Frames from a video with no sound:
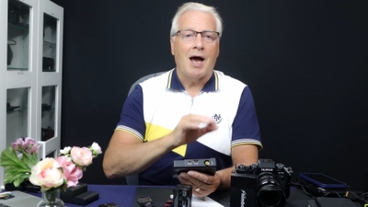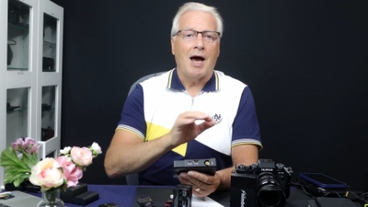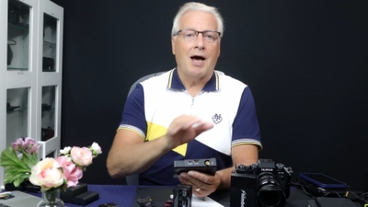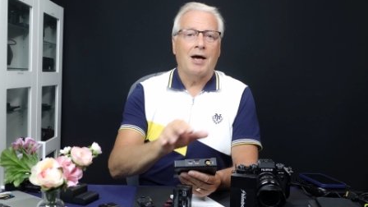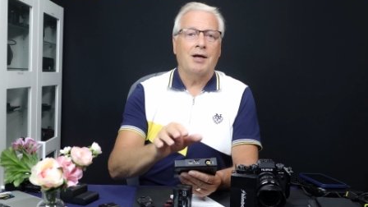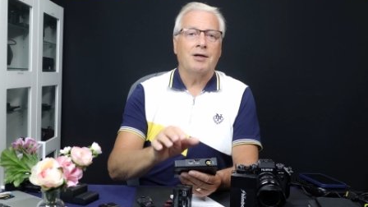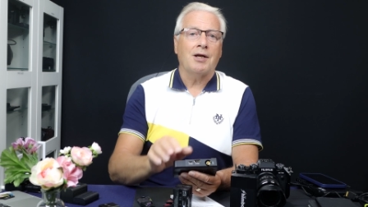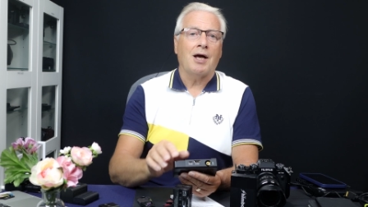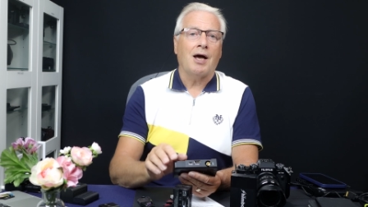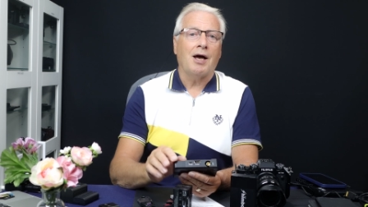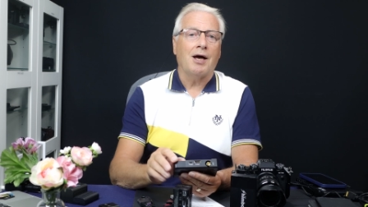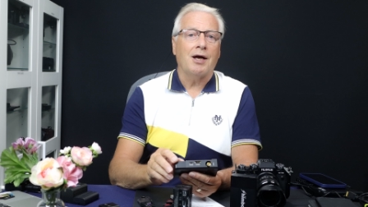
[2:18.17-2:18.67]

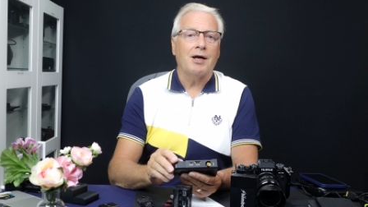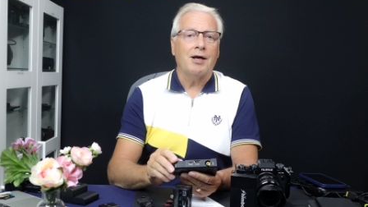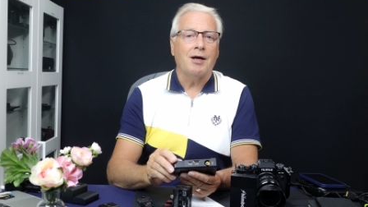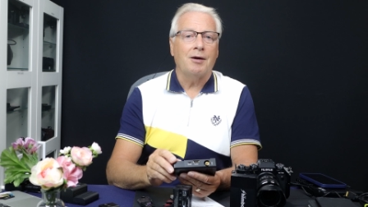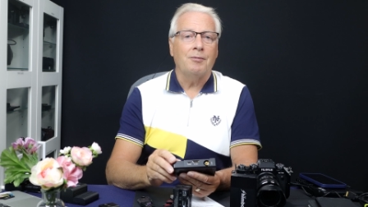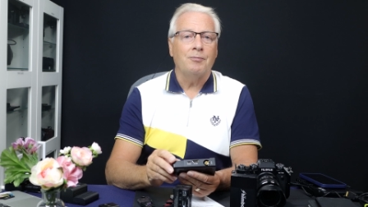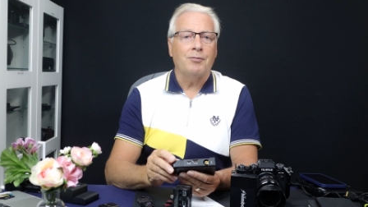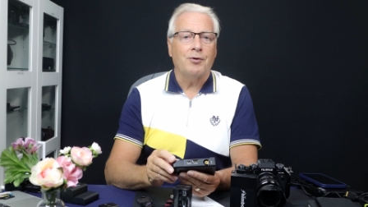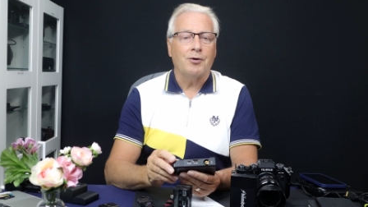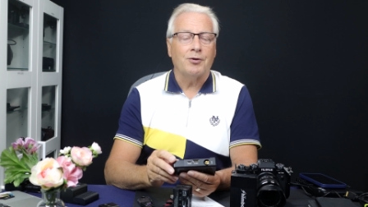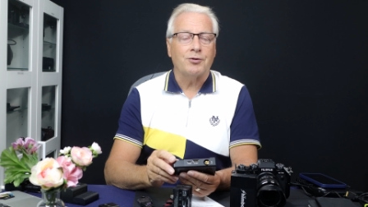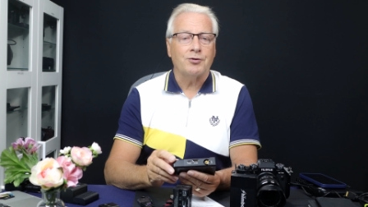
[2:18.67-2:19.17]
and
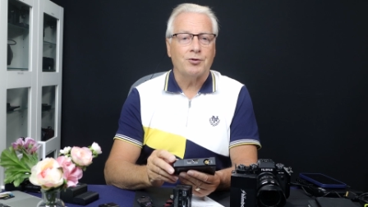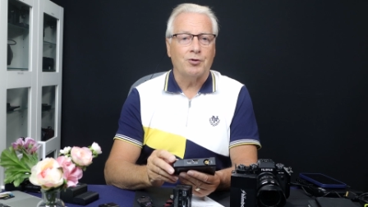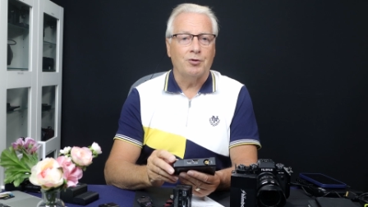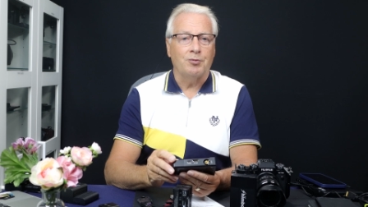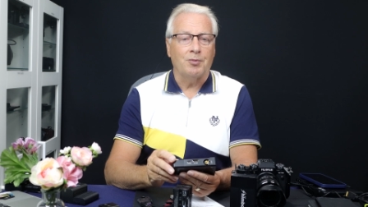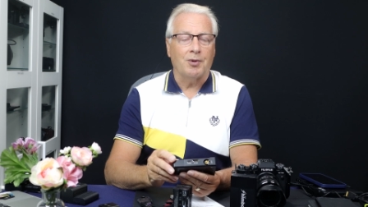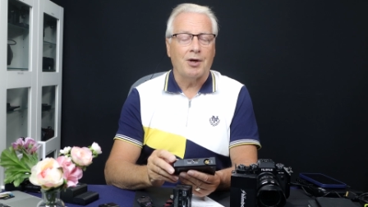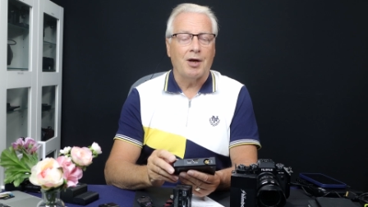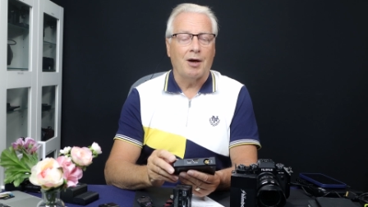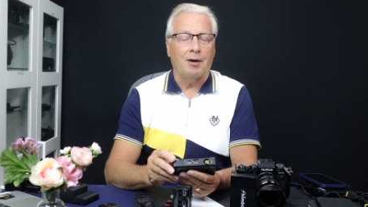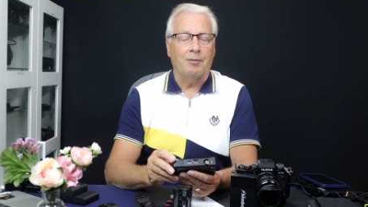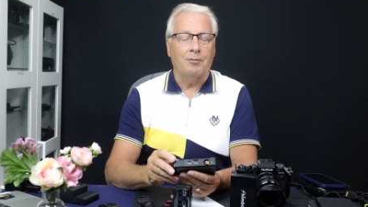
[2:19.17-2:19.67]
high-end
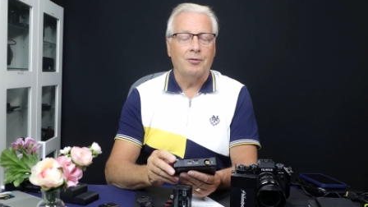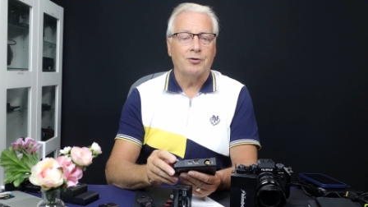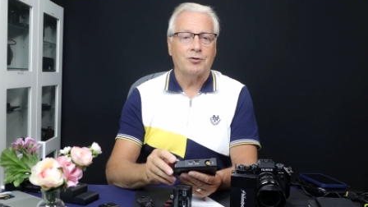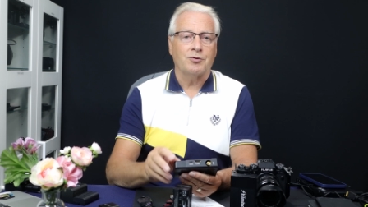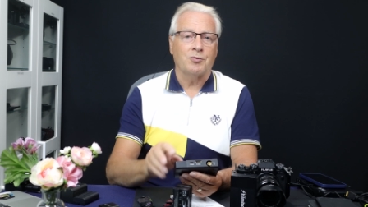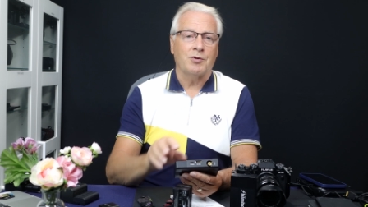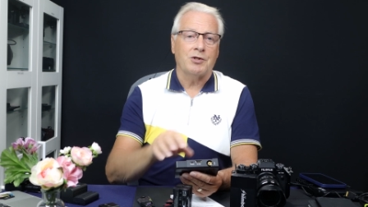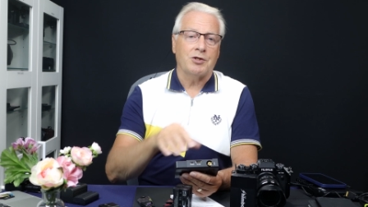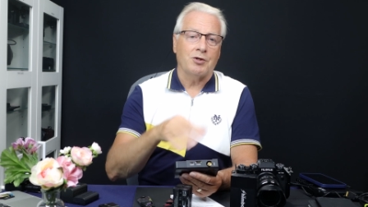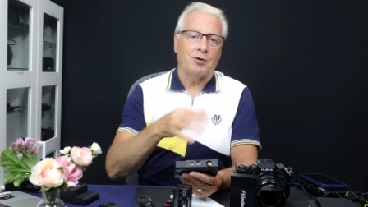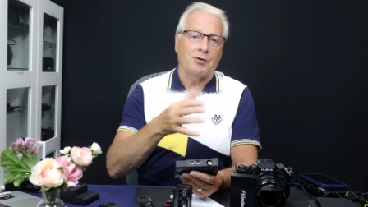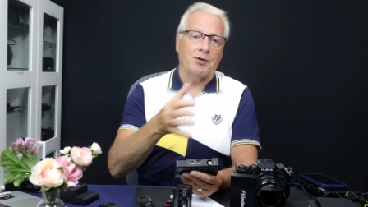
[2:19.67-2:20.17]
prosumer
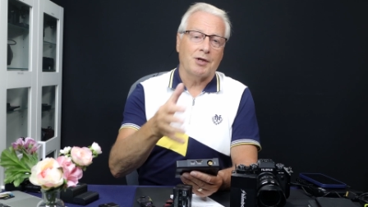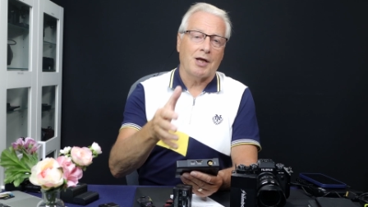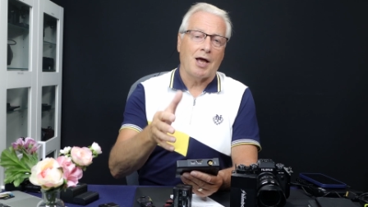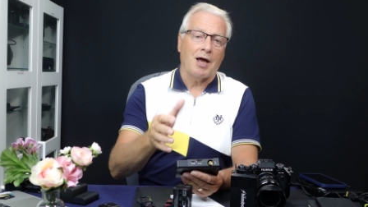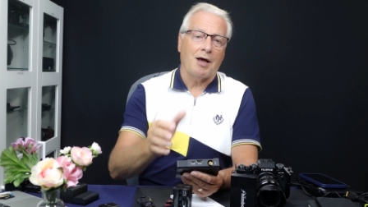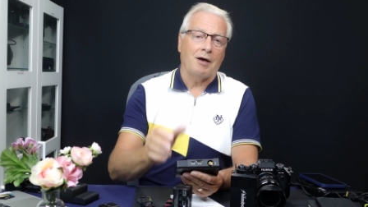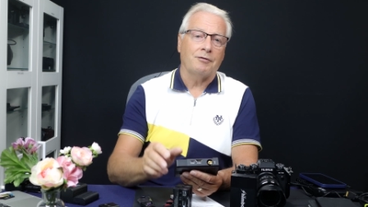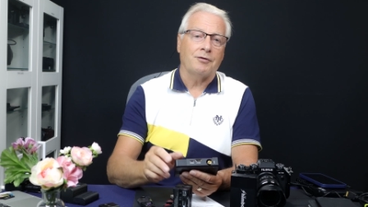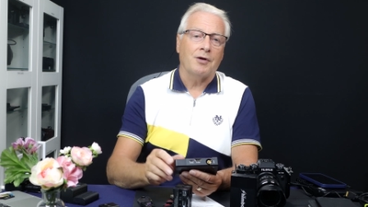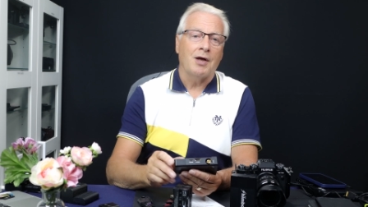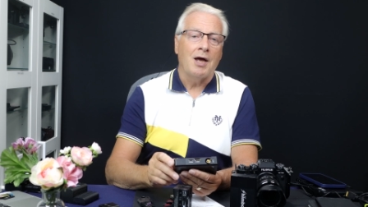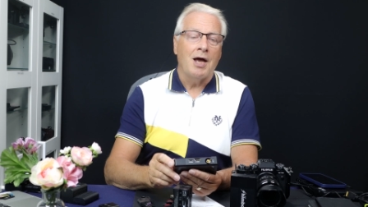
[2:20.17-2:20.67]
cameras which only
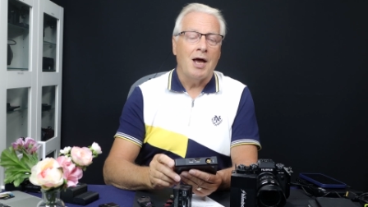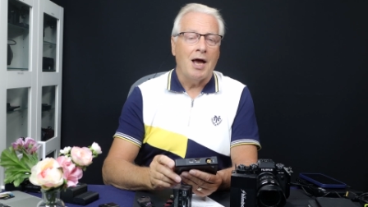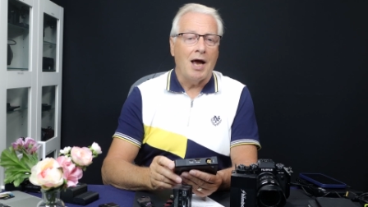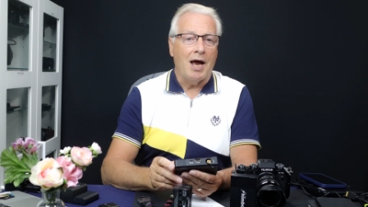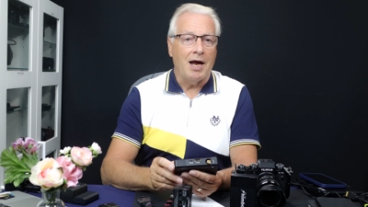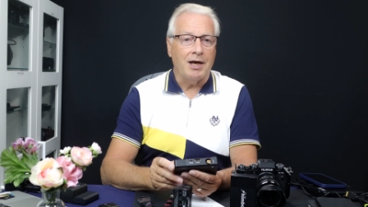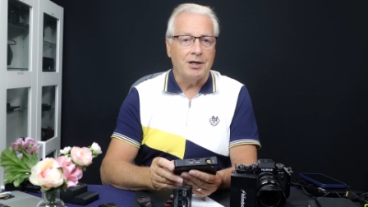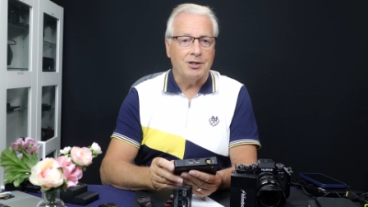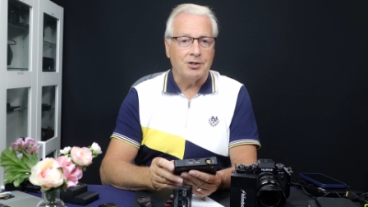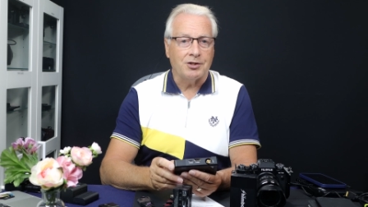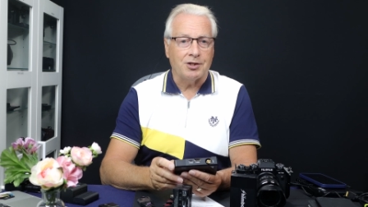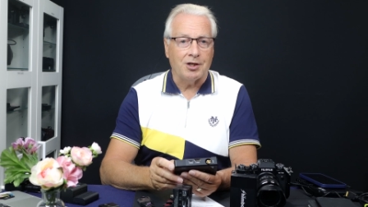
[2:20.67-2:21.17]
have
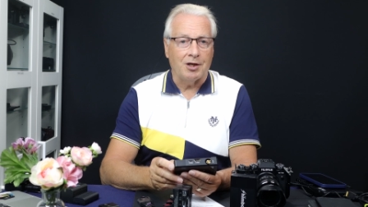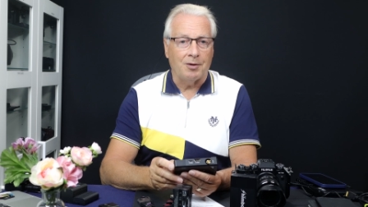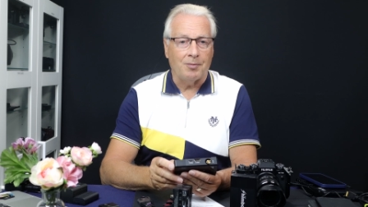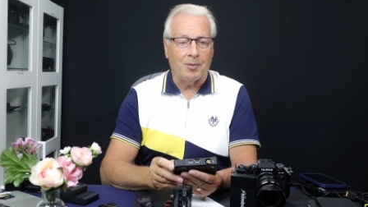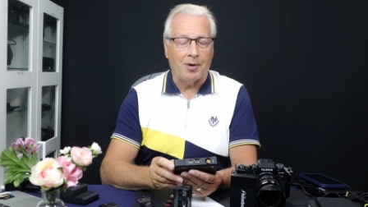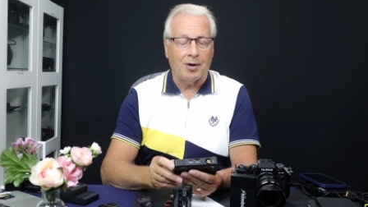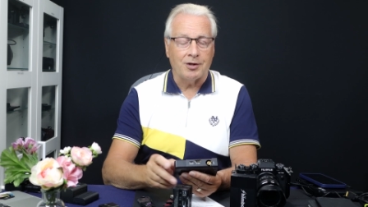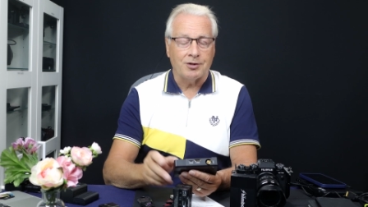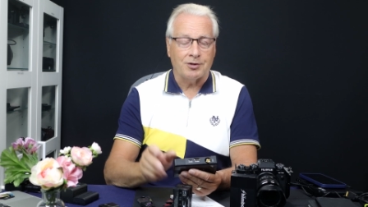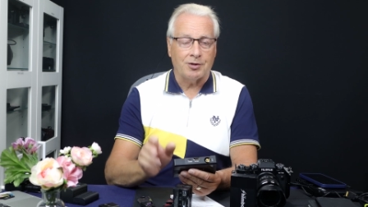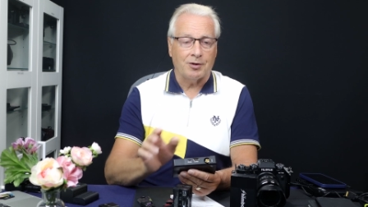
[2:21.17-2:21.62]
HDMI,